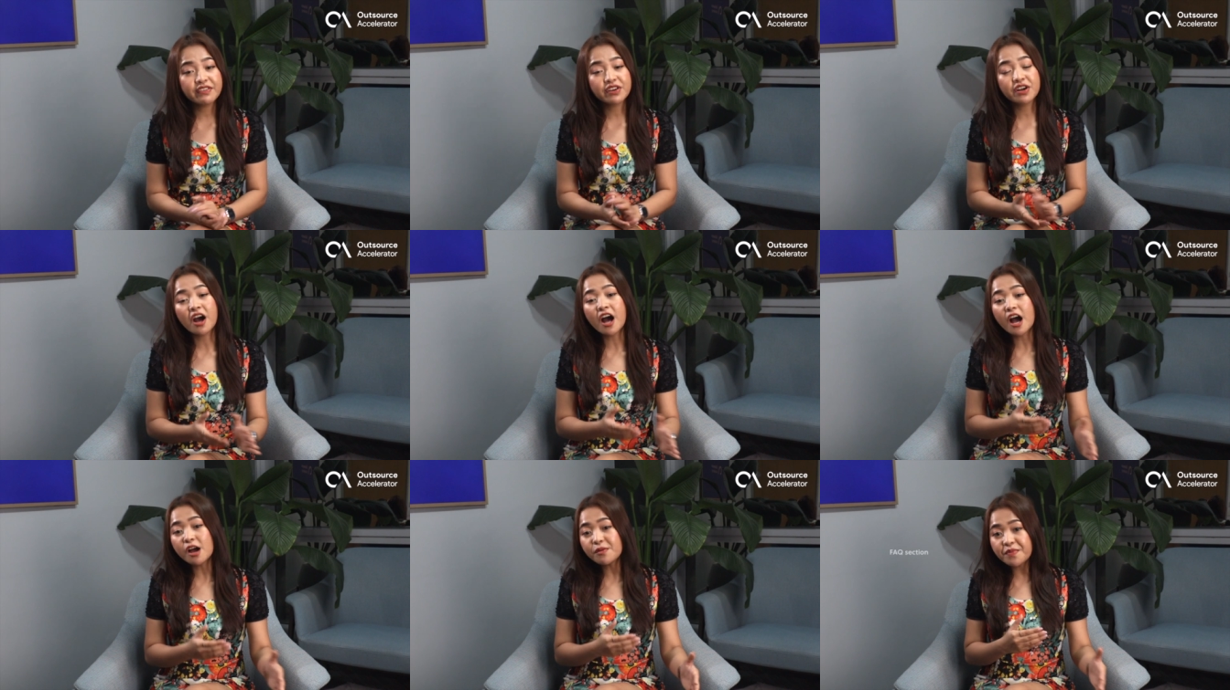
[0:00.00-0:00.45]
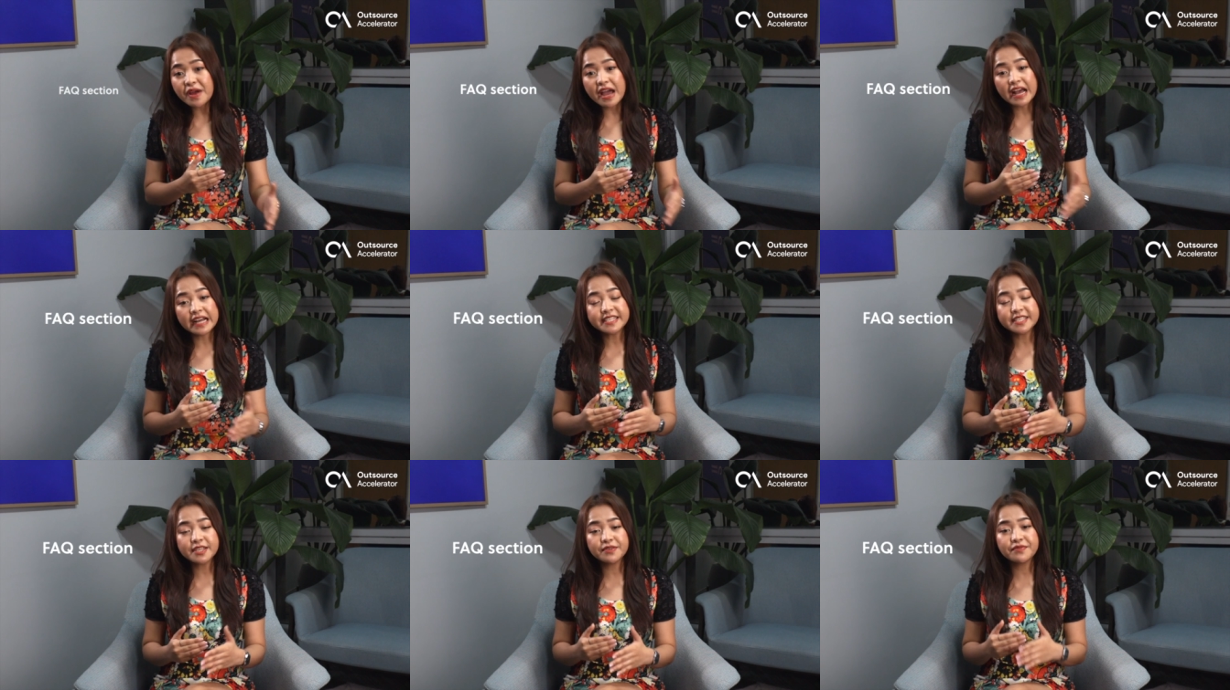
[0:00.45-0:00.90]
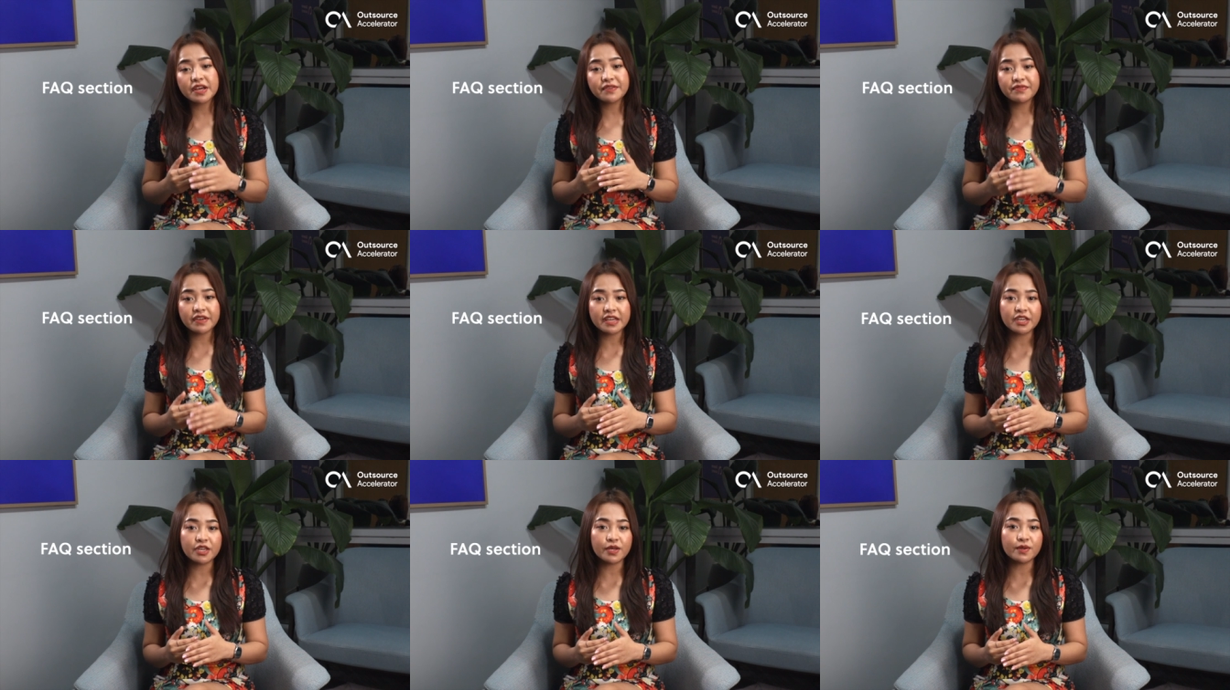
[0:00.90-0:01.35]
a comprehensive
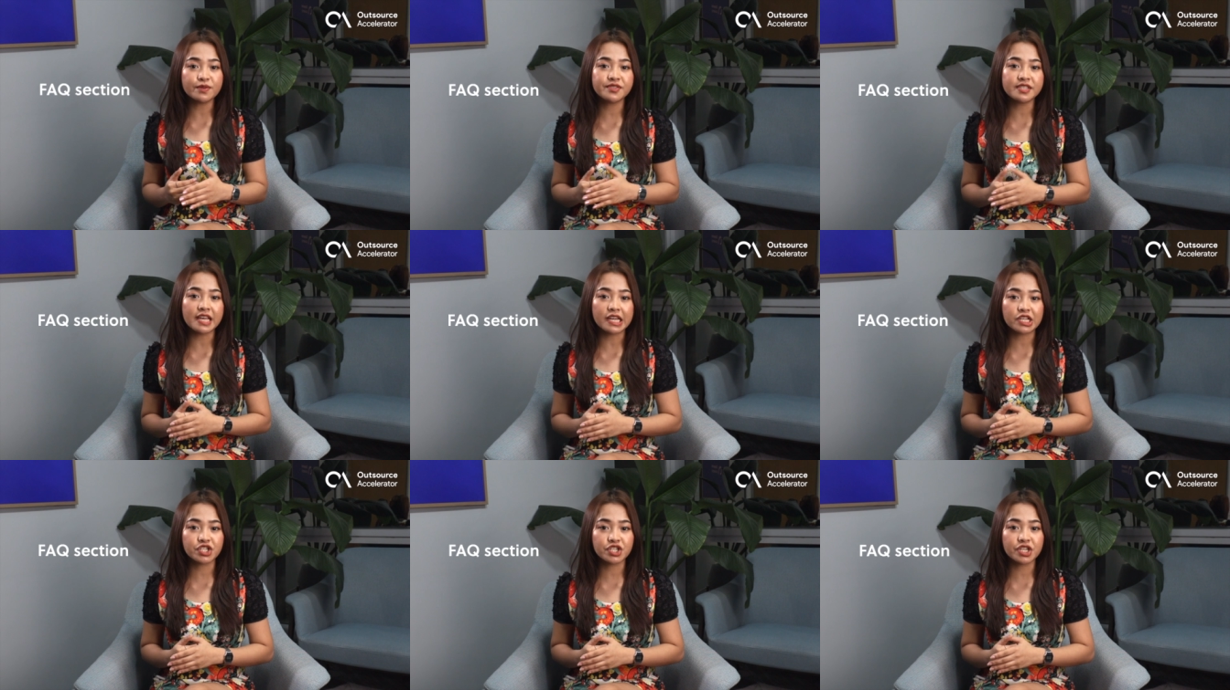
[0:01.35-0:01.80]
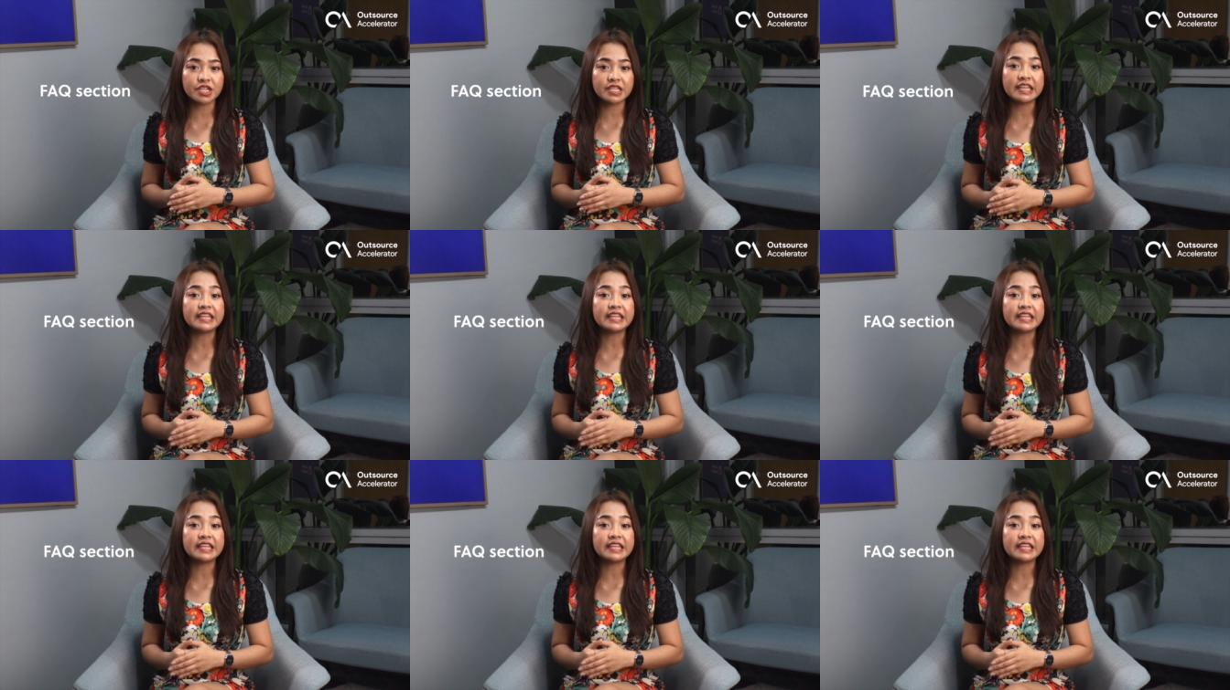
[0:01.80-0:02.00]
FAQ section